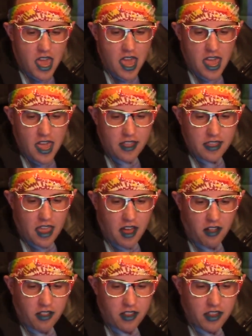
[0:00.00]
and
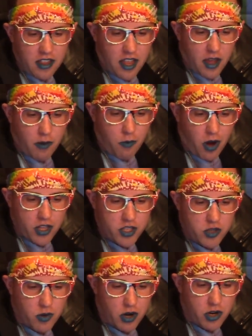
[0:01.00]
Helen and I walk
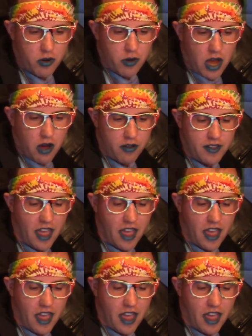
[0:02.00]
to our new house.